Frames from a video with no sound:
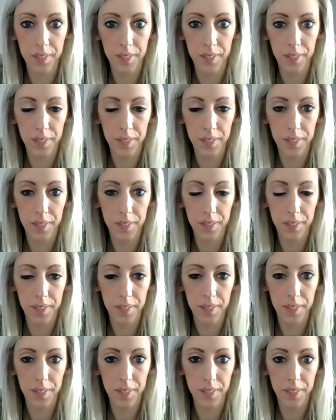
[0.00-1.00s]

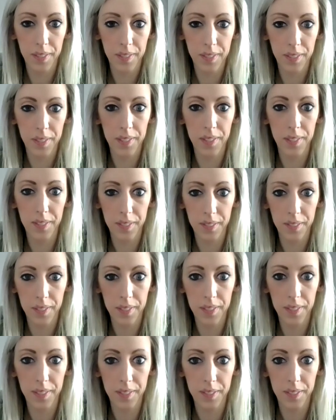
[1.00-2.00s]

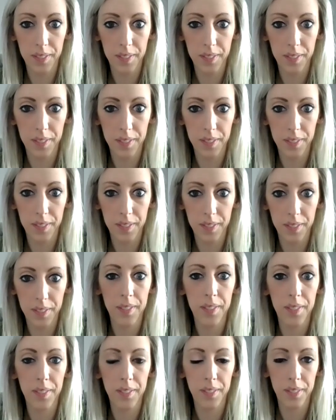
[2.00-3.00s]

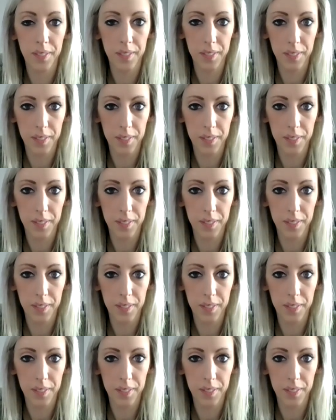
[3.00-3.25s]
[no speech]